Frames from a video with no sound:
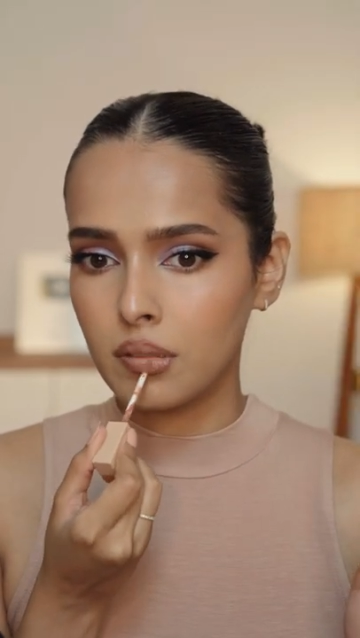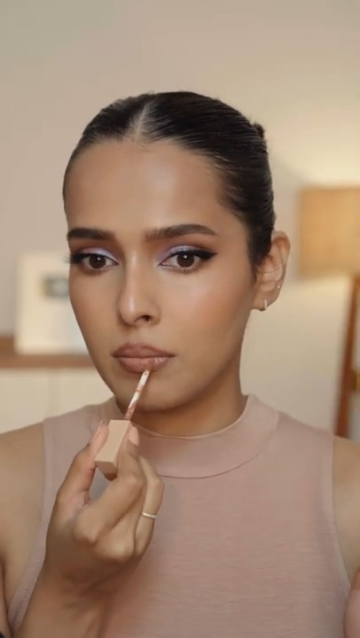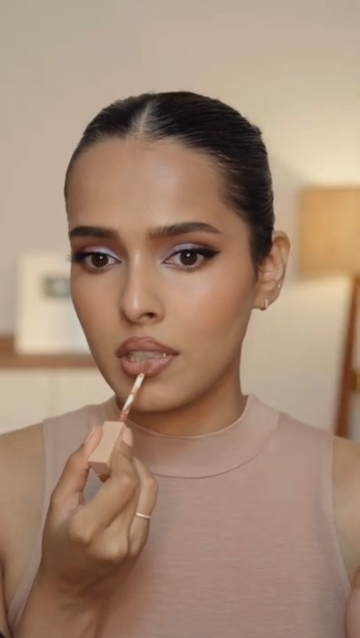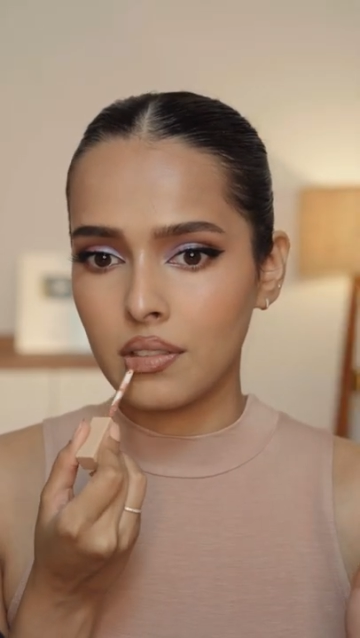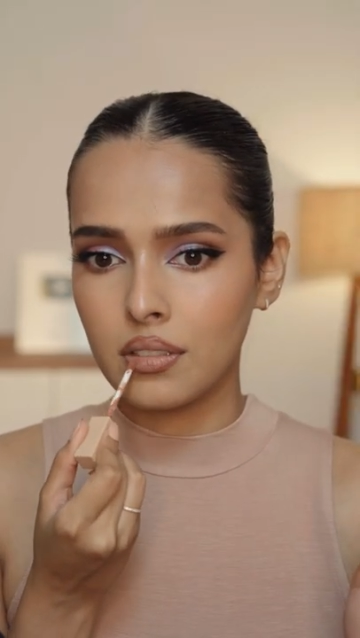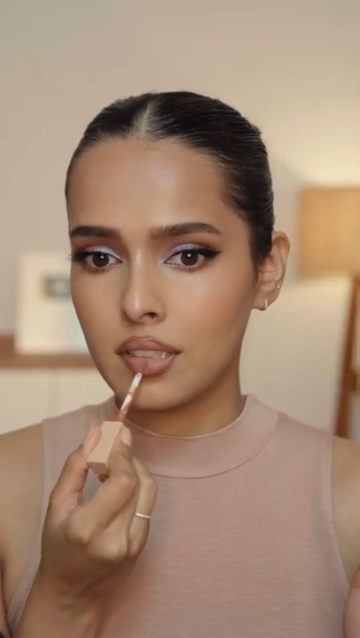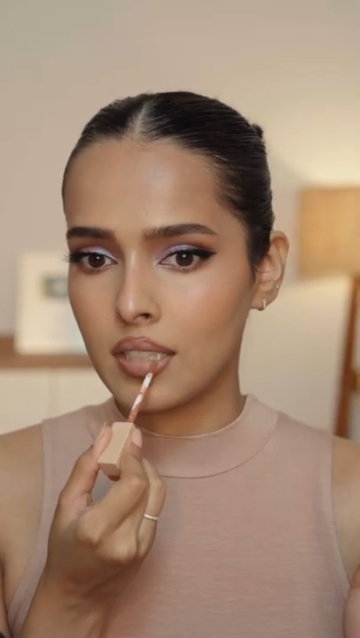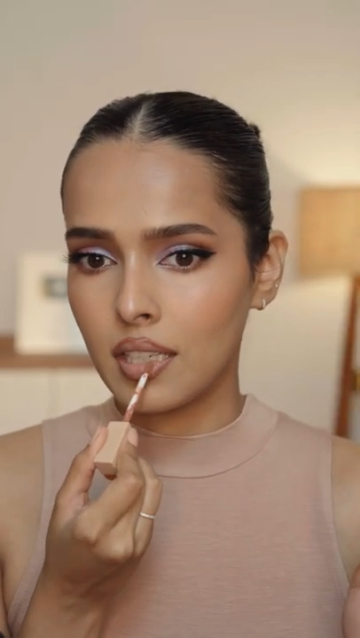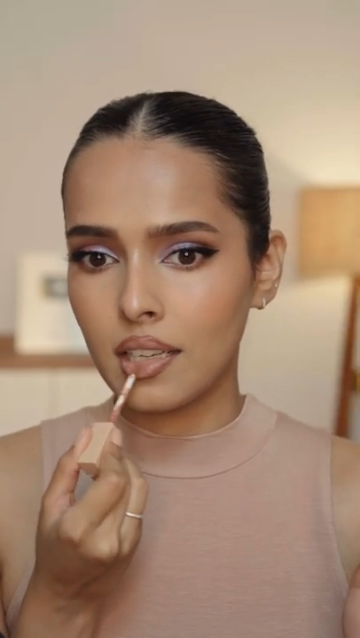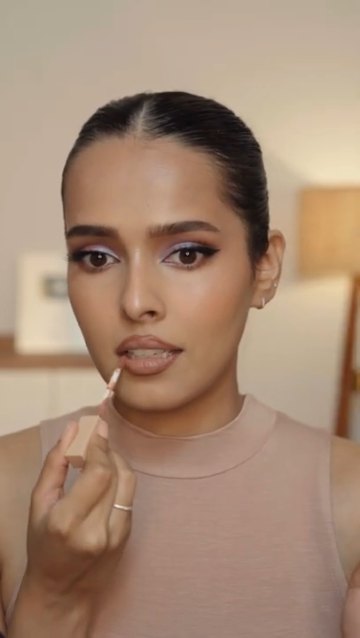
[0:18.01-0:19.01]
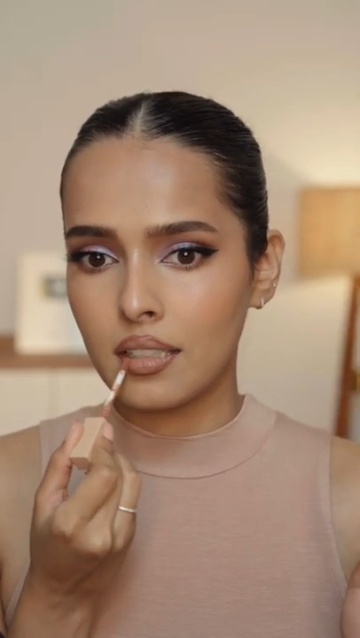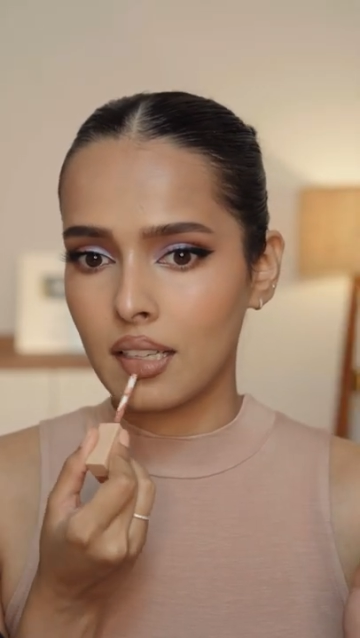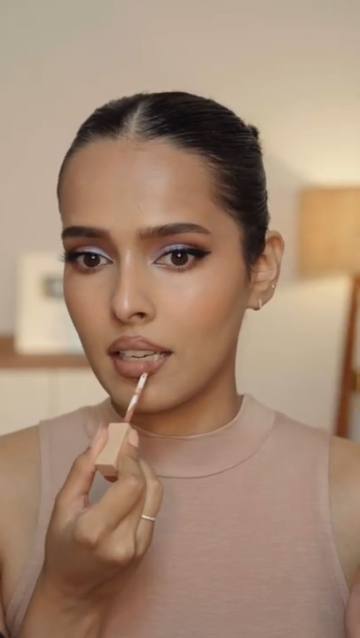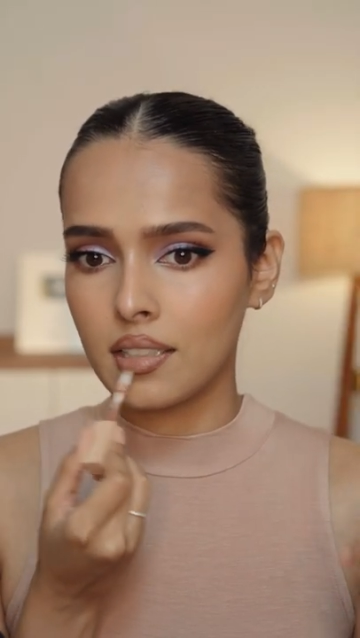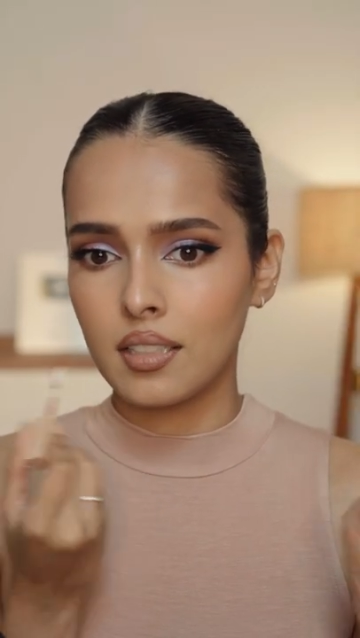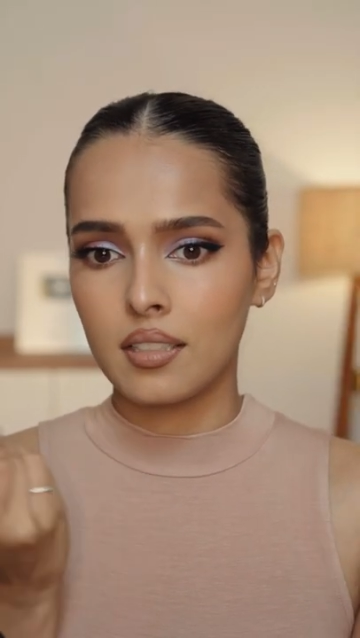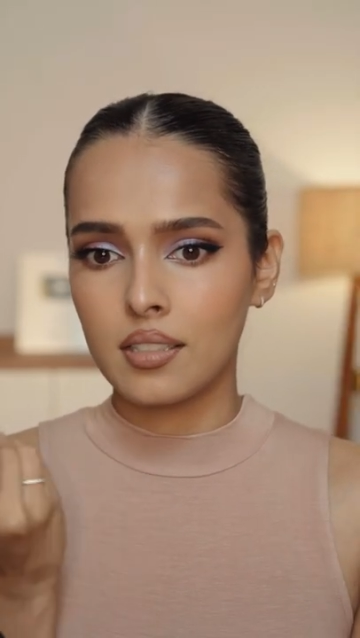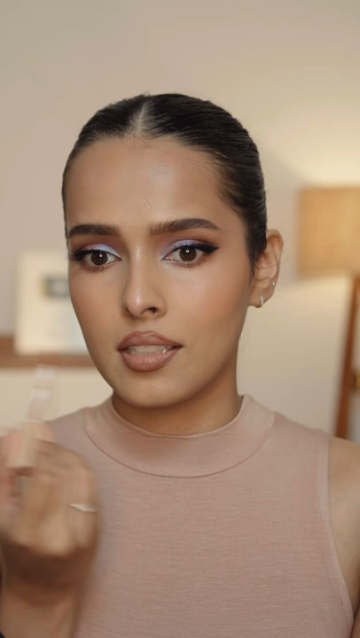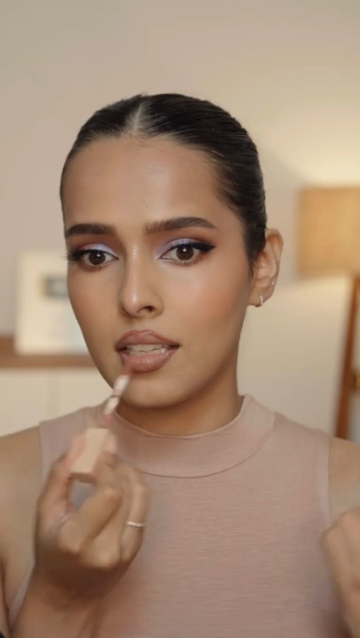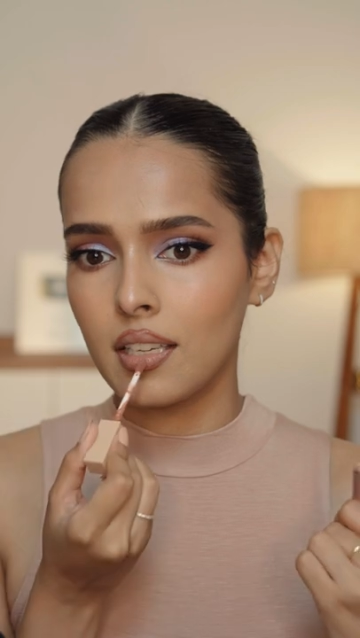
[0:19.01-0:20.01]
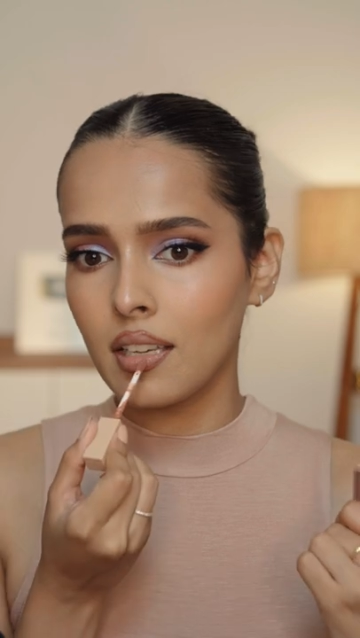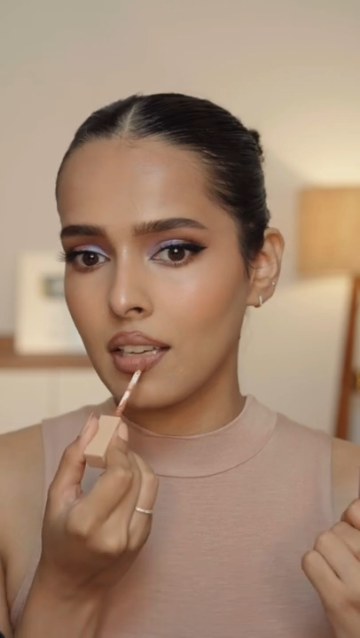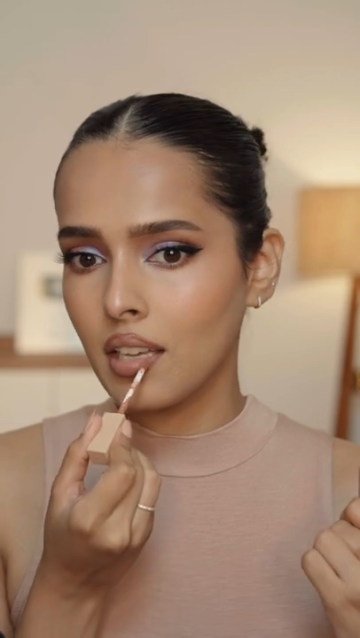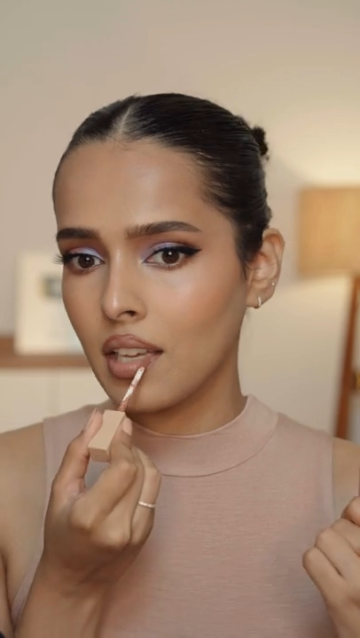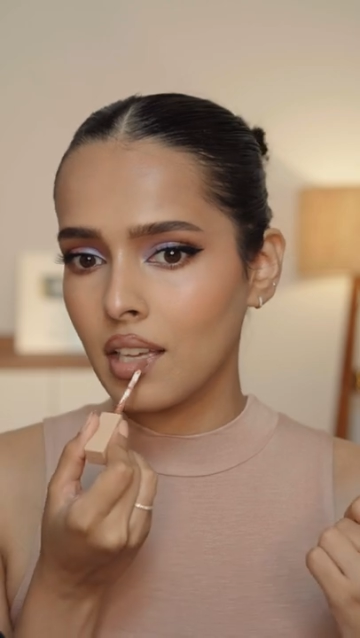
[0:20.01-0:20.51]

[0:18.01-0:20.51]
brown shade, as you can see.